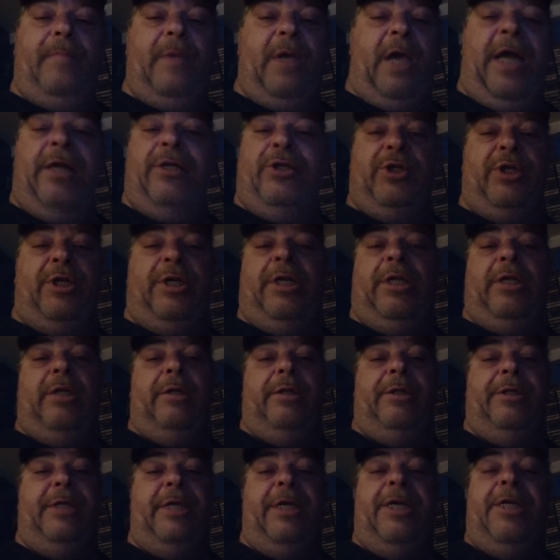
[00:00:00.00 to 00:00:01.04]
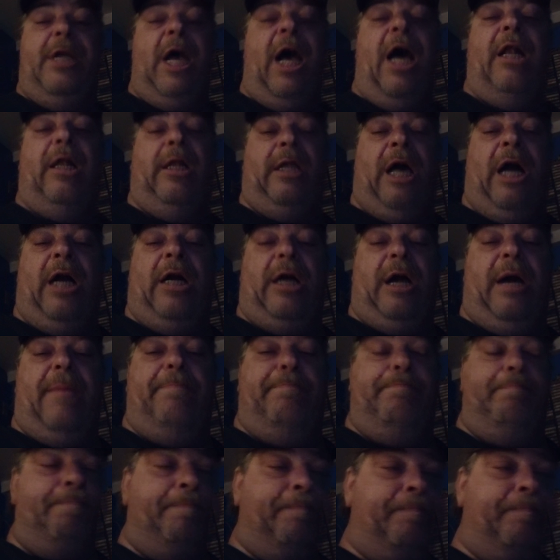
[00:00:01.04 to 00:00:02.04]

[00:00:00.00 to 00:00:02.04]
engine did not lock up